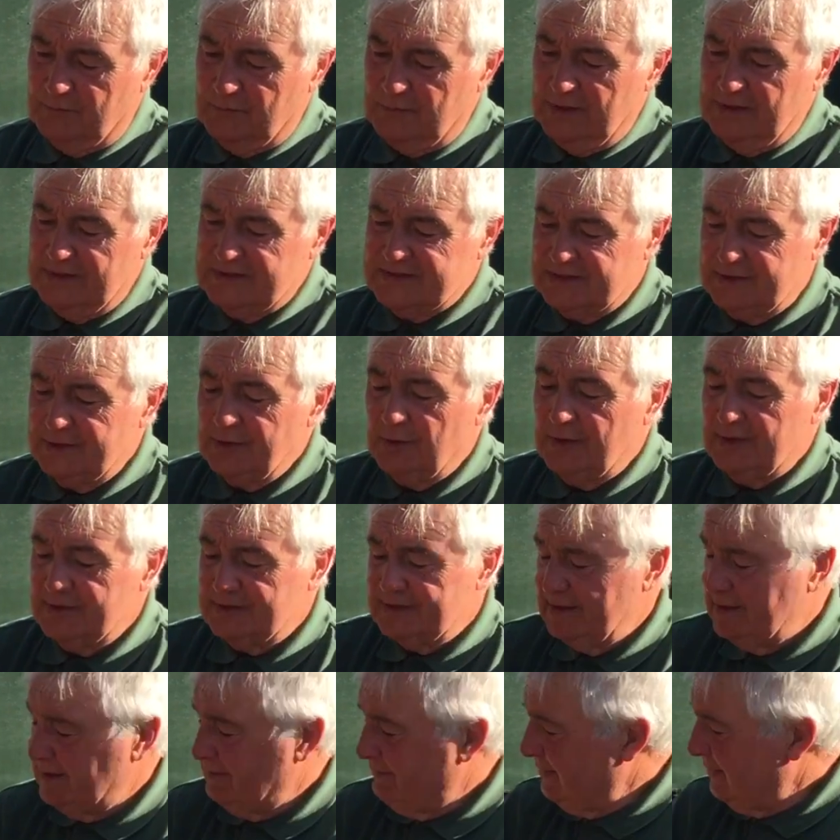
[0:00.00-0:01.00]
that's an
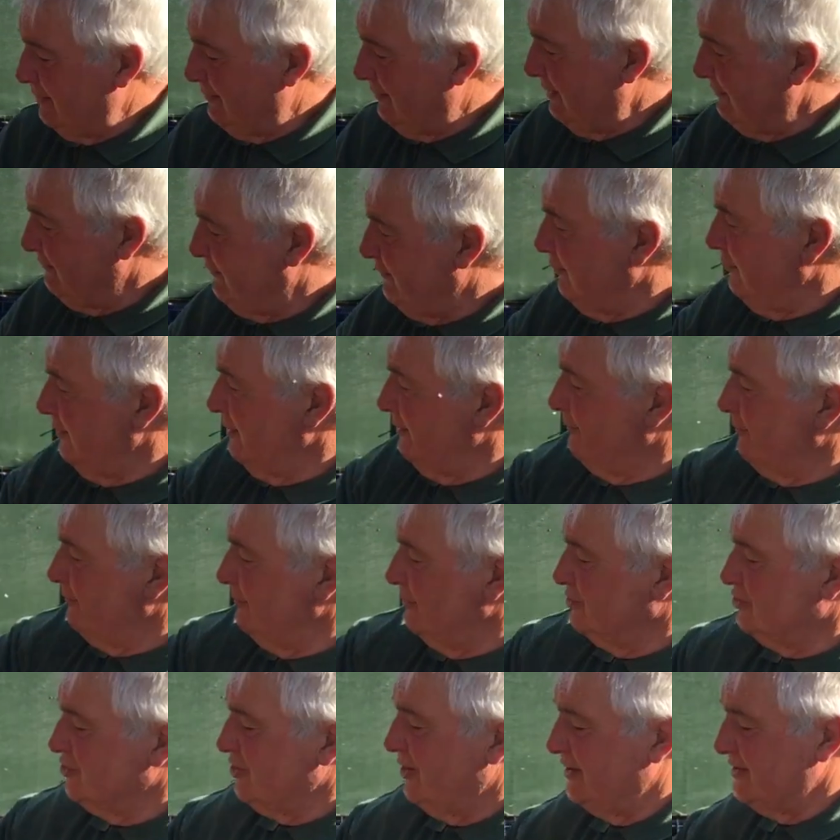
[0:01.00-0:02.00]
idea anyway for you for
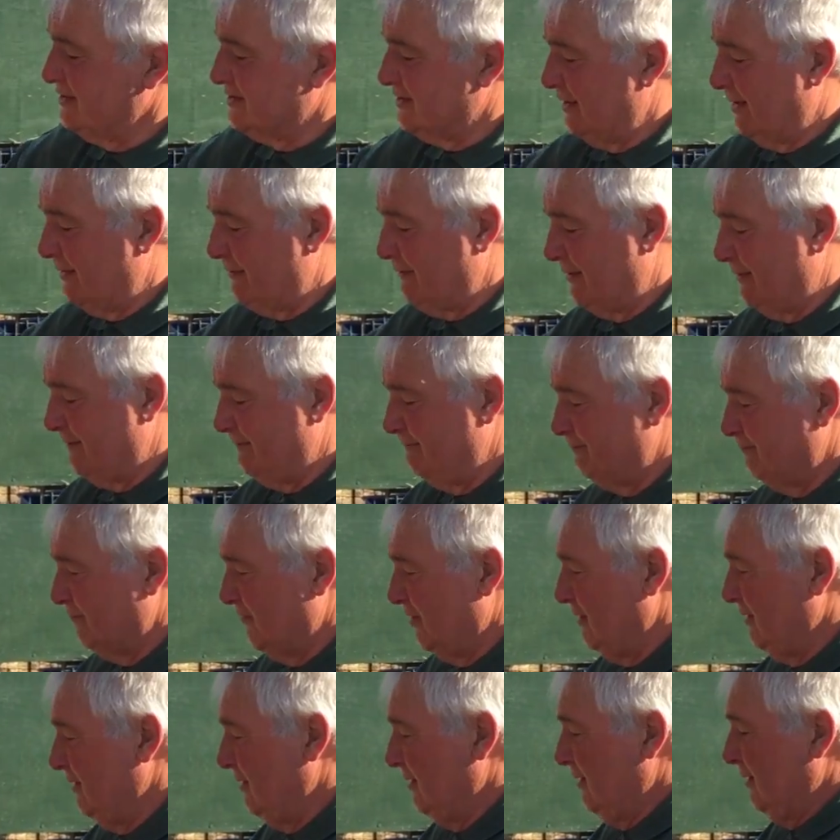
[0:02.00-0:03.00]
a trace carrier.
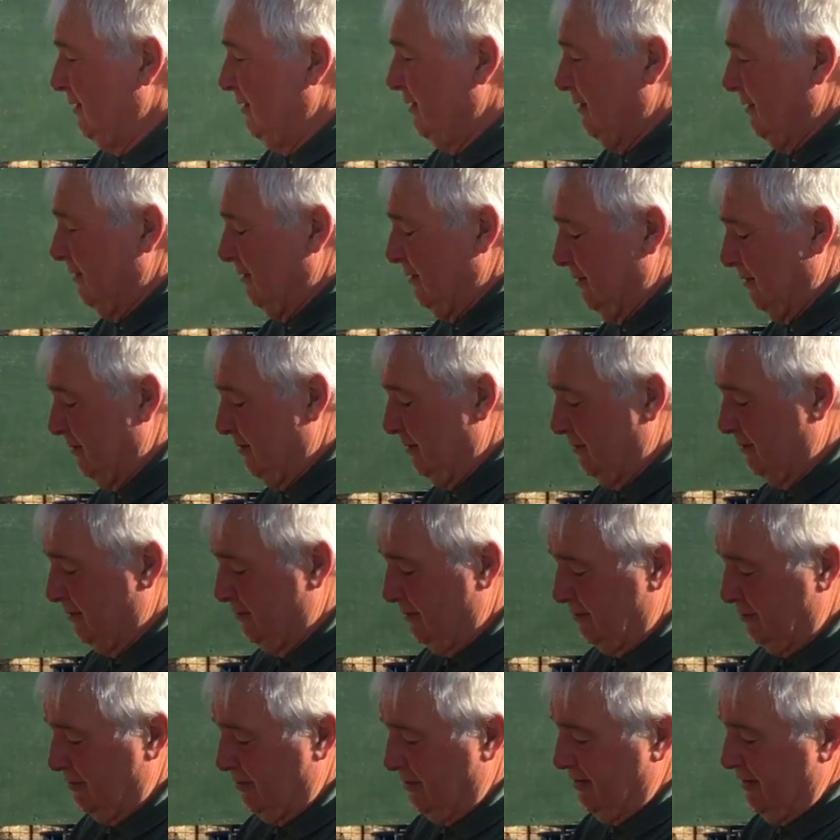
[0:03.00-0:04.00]

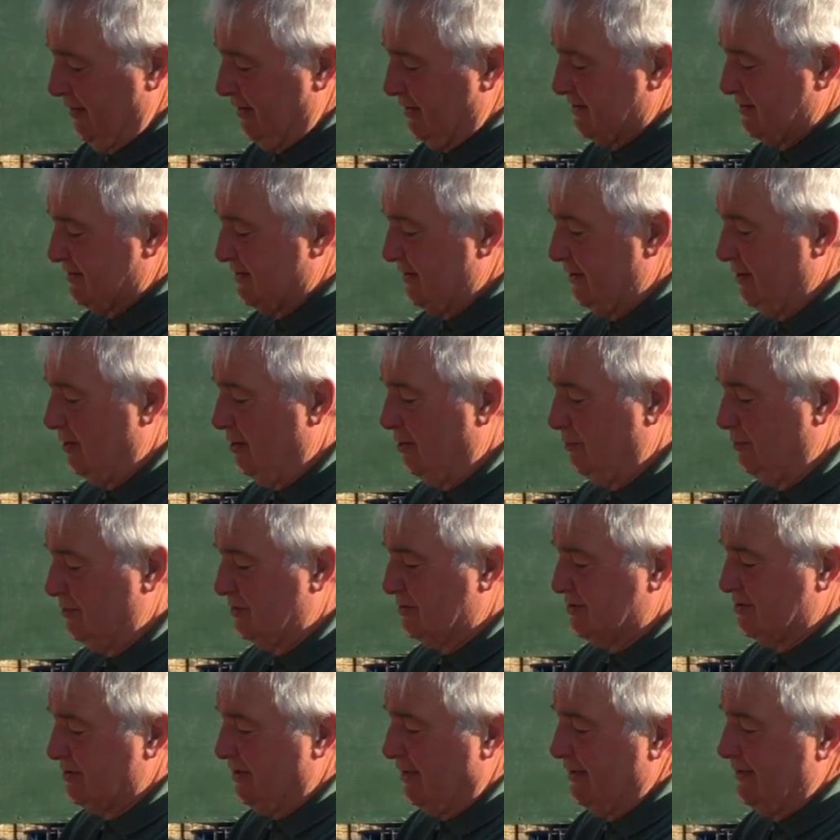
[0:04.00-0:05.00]
The next thing I
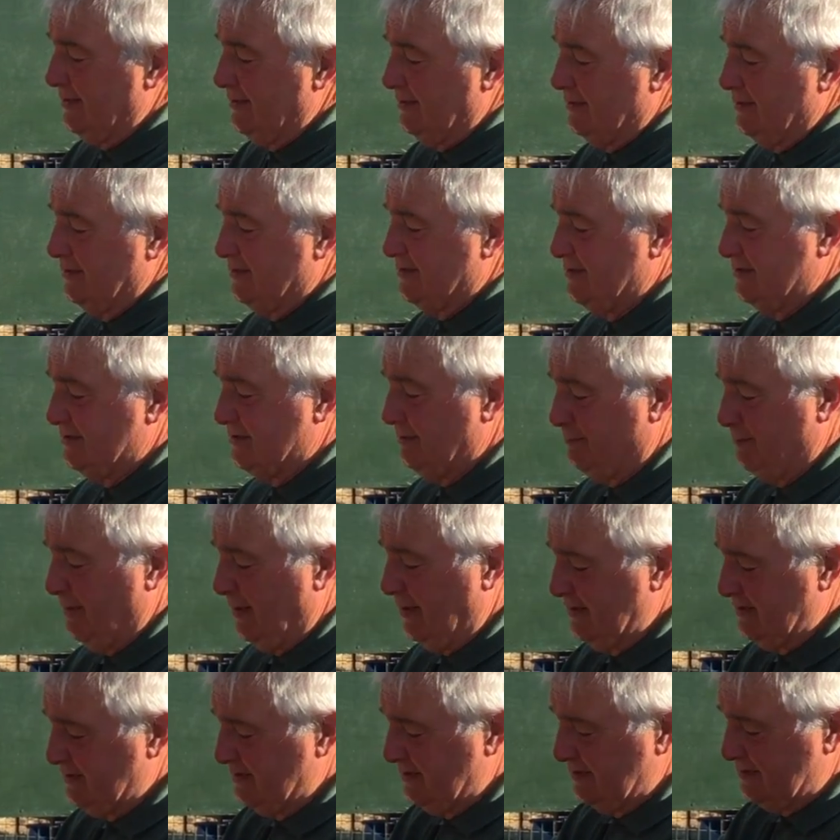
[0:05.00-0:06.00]
would say, this is a
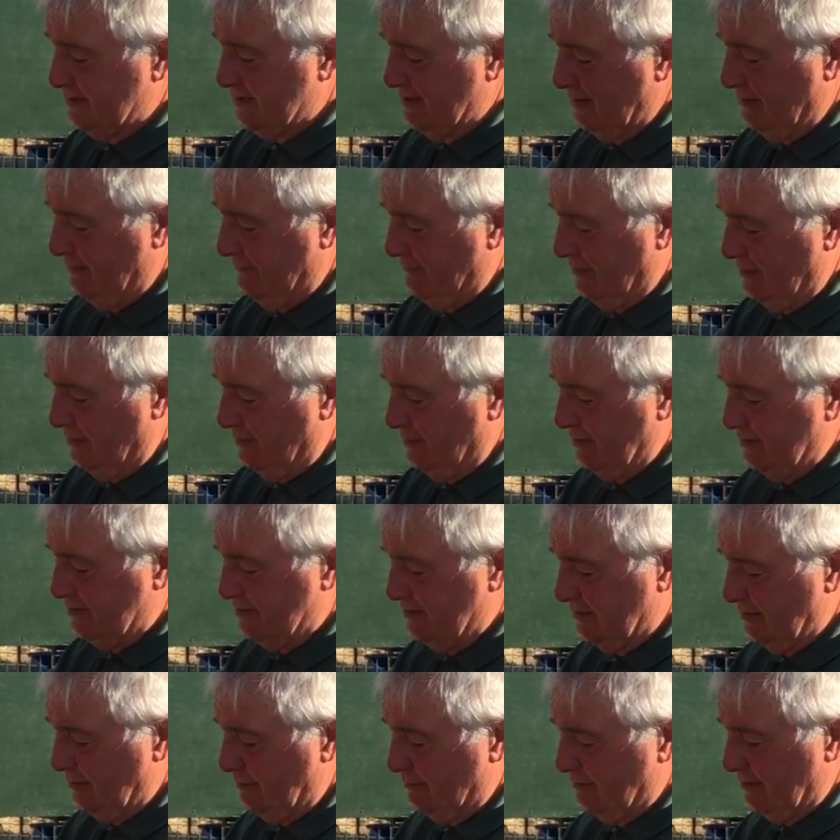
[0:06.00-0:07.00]
basic set of harness.
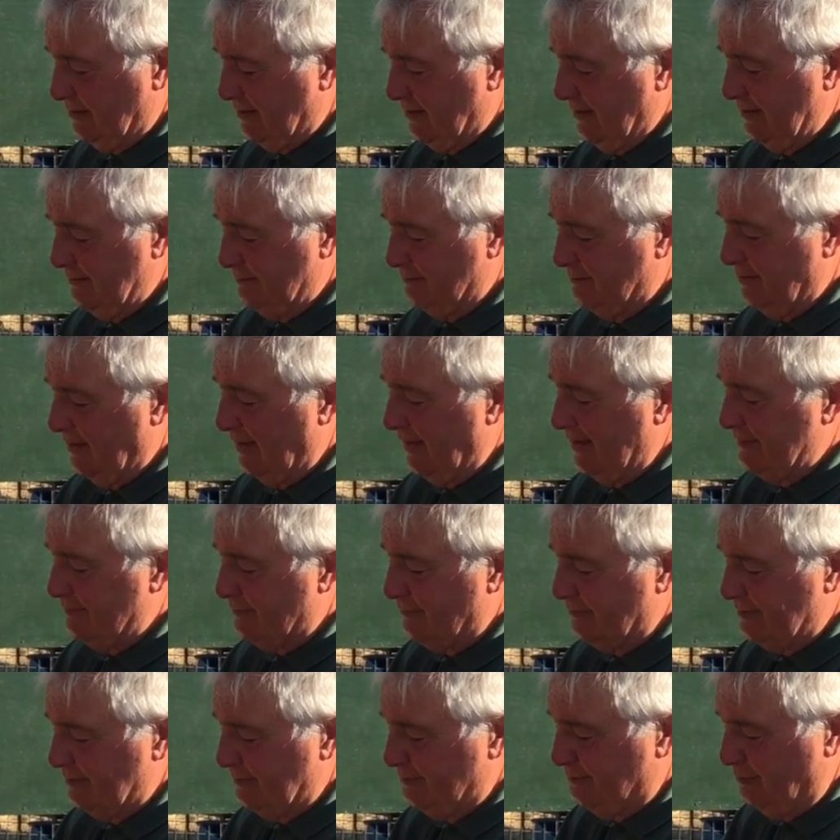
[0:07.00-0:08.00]
I don't want to keep
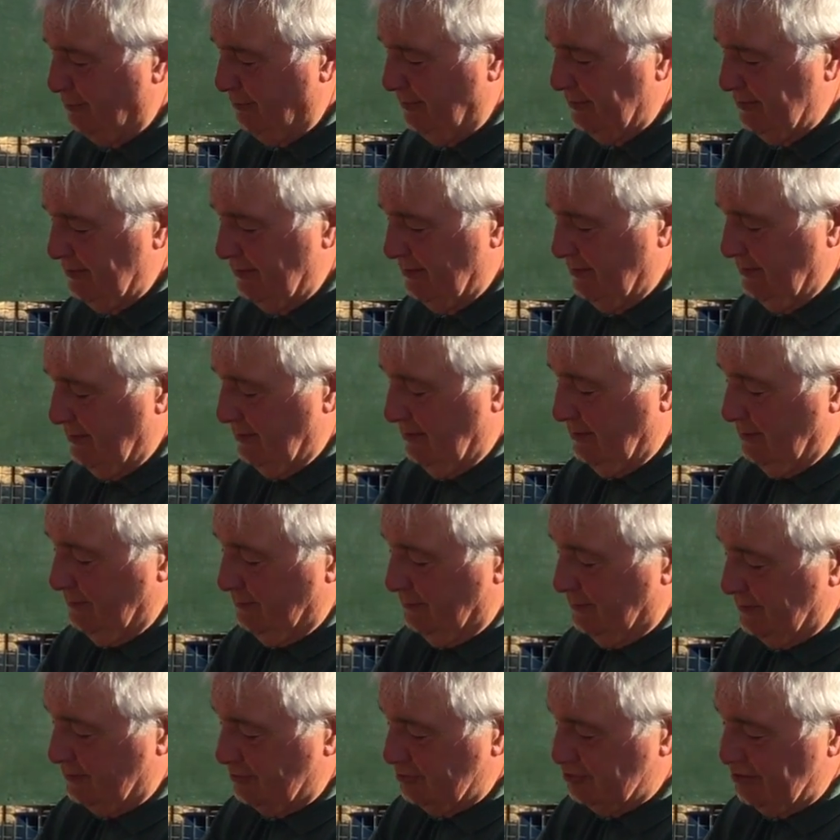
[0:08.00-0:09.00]
labouring the point,
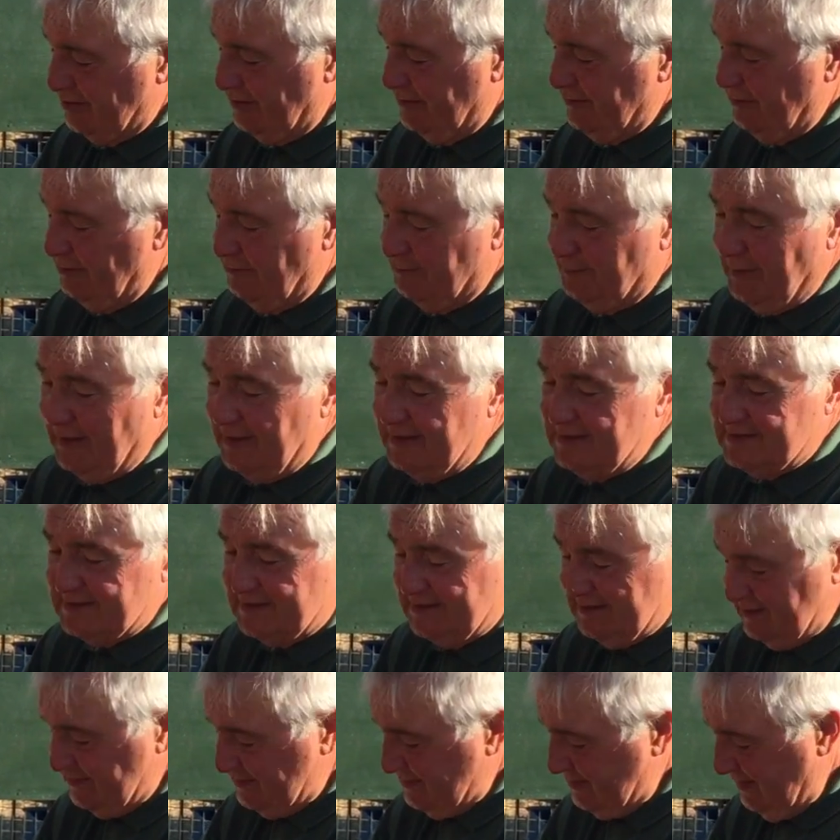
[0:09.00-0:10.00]
but I'll show you a
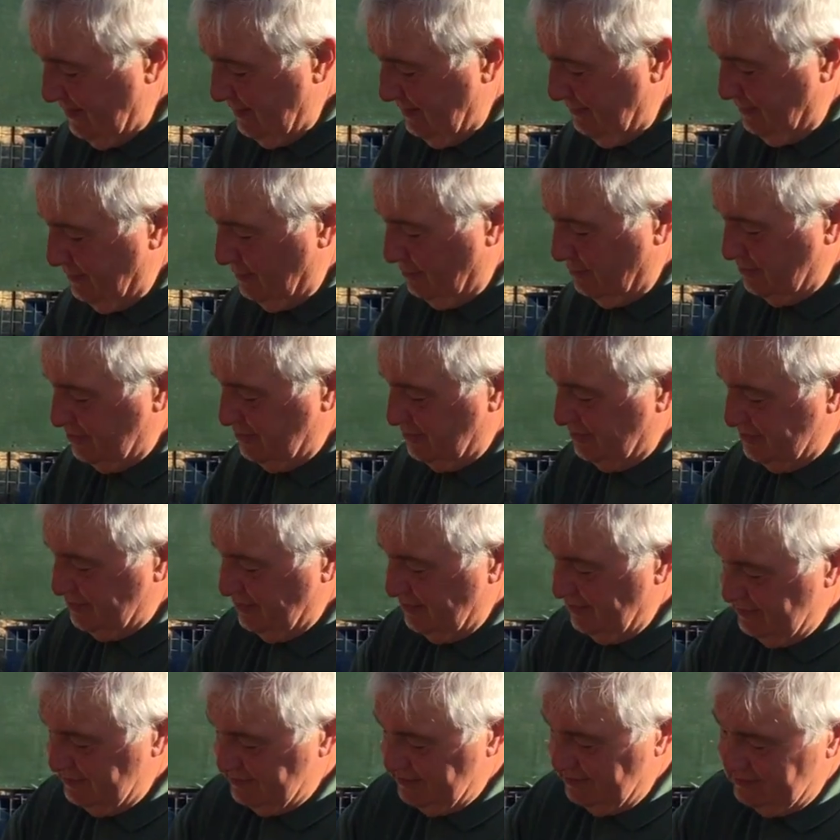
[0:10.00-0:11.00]
basic set because it's
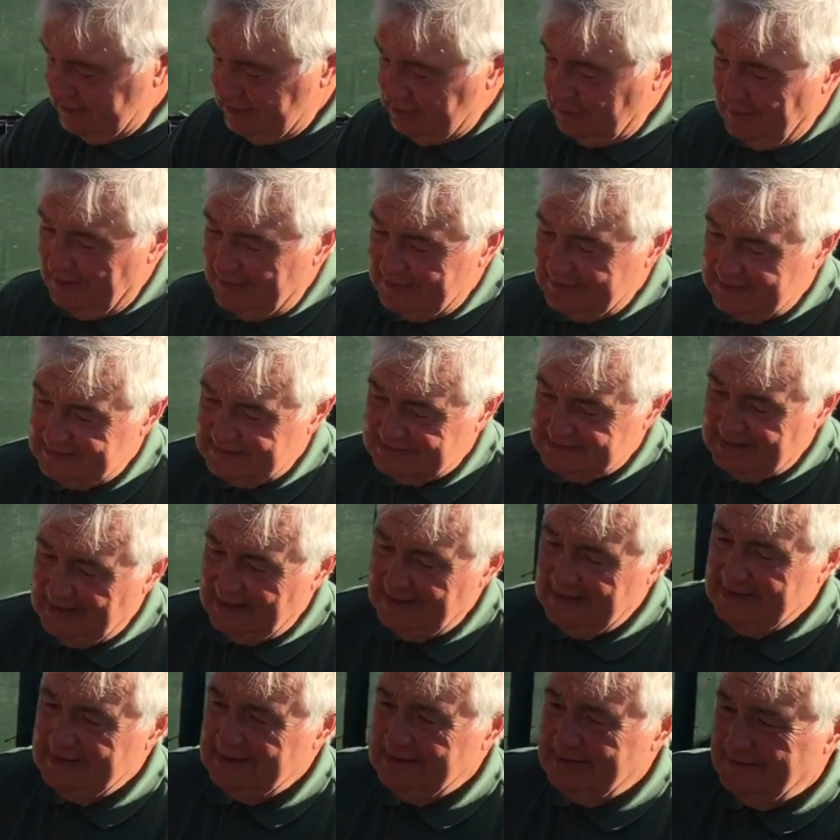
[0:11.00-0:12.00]
easy to
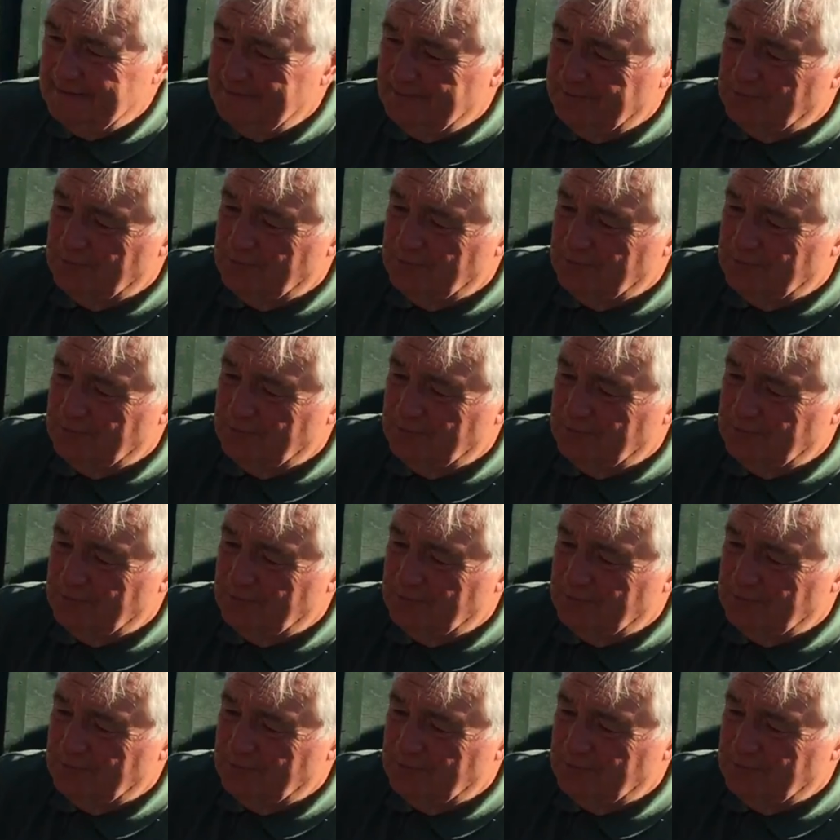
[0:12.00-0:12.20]
understand,